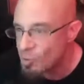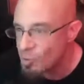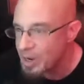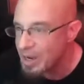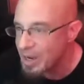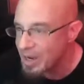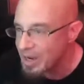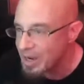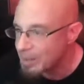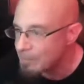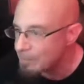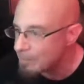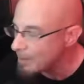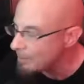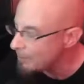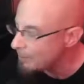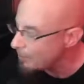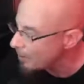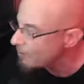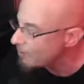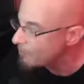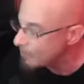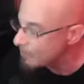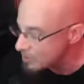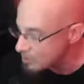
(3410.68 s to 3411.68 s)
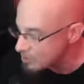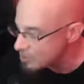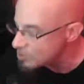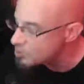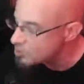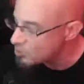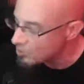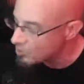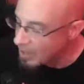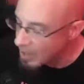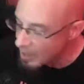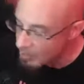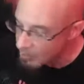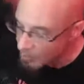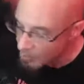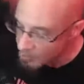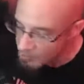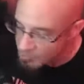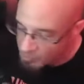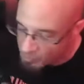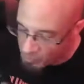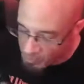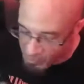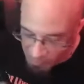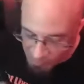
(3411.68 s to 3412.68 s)
a way I can be a part of it. My sister and I we
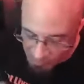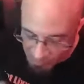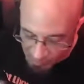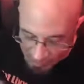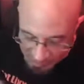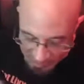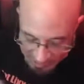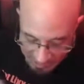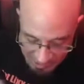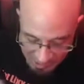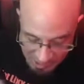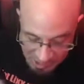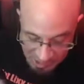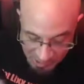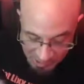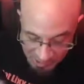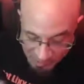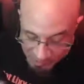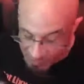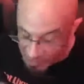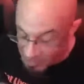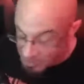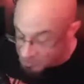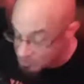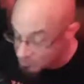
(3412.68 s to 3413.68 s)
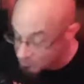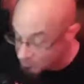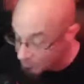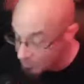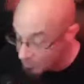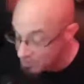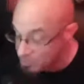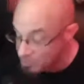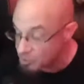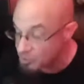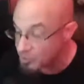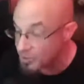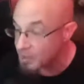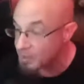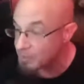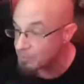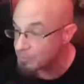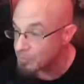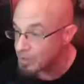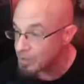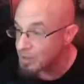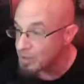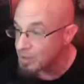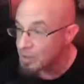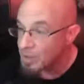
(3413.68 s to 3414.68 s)
were really into it and watched it, really enjoyed it.
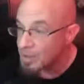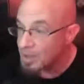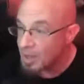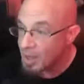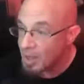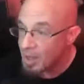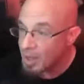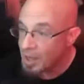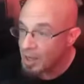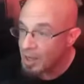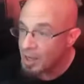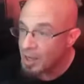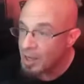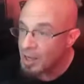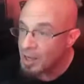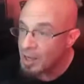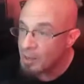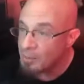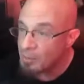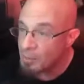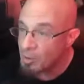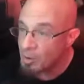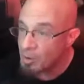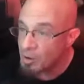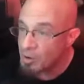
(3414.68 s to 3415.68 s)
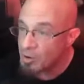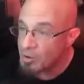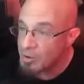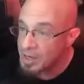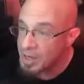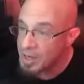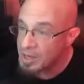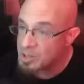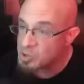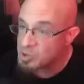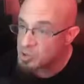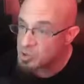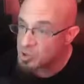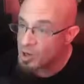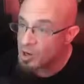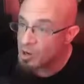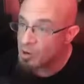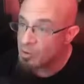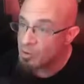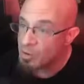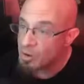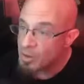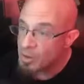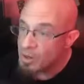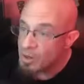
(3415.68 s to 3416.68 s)
Cool. Okay,
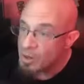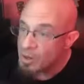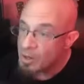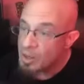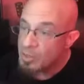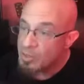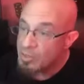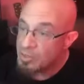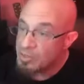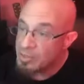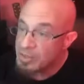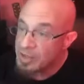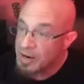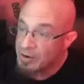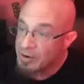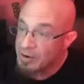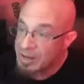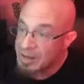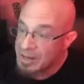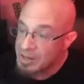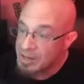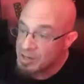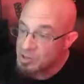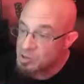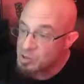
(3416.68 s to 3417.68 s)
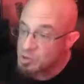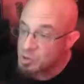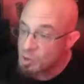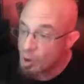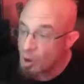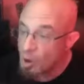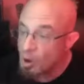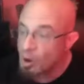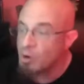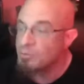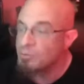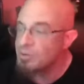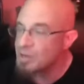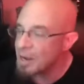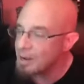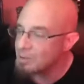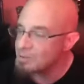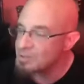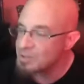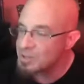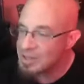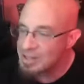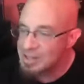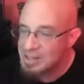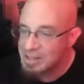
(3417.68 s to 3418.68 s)
so. There is. I
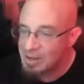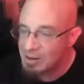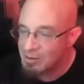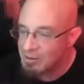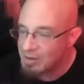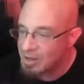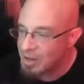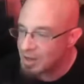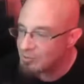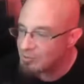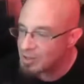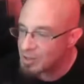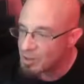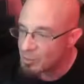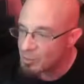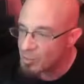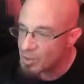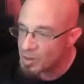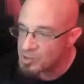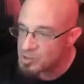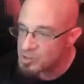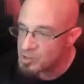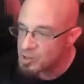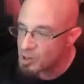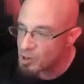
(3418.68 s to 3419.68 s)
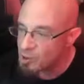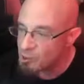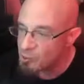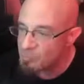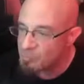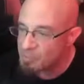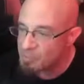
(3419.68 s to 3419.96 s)
was going to tell Kevin there was no